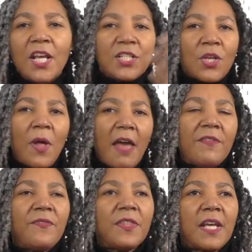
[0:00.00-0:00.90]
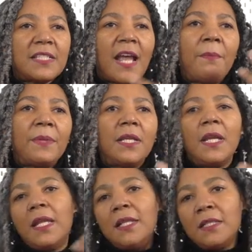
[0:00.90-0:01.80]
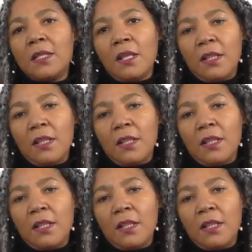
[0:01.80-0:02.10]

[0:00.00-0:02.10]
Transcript: So everything that's happening in